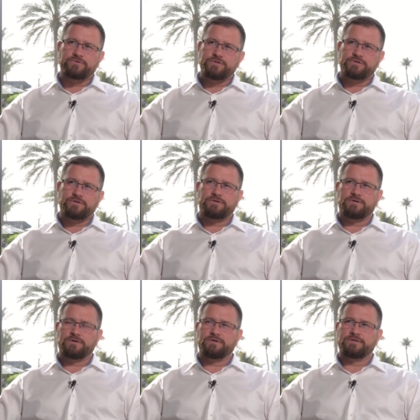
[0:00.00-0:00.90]
region
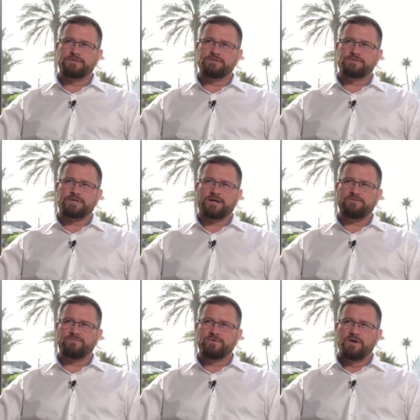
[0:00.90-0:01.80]
in itself.